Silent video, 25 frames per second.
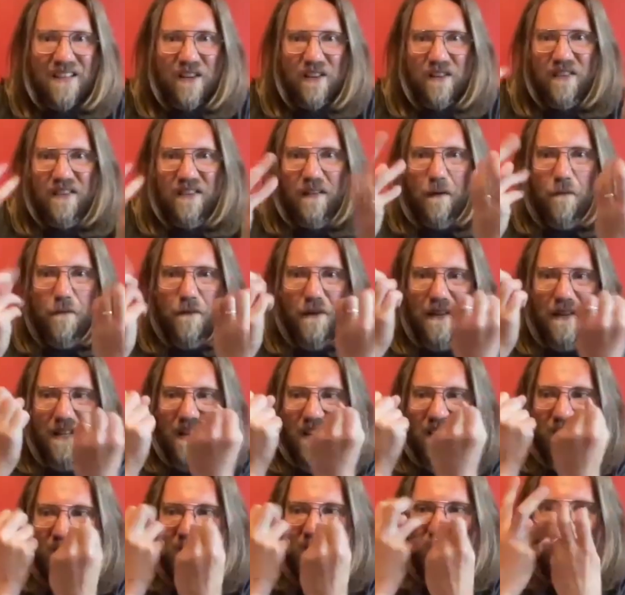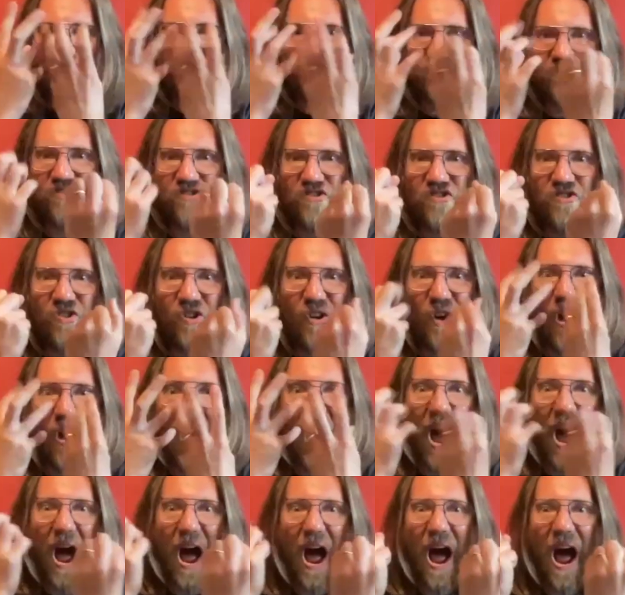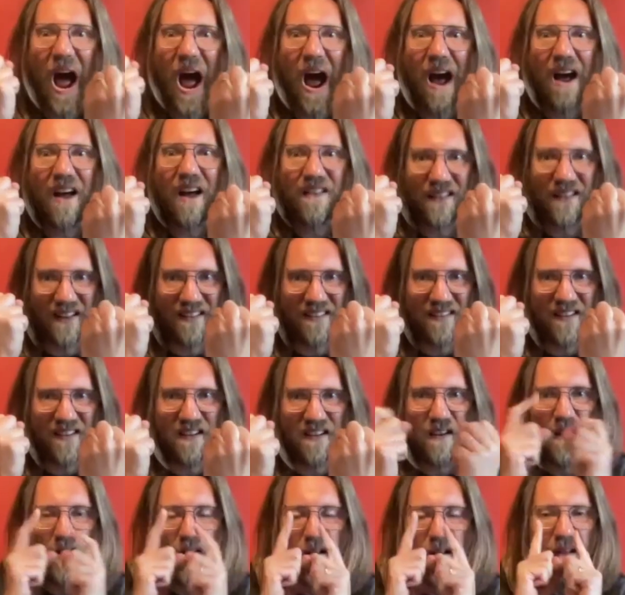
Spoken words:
It's something that's it.